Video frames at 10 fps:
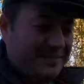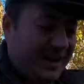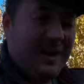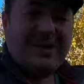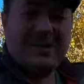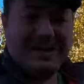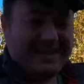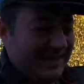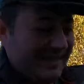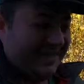But Chloe
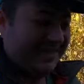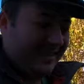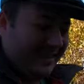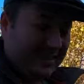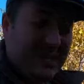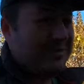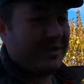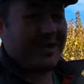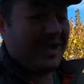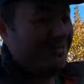is sorry, I'm
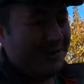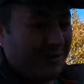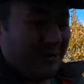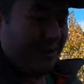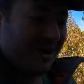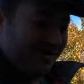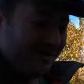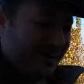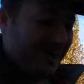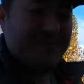not going to keep talking about her
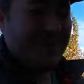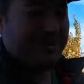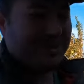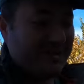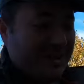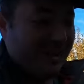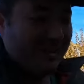all the time, but I'm so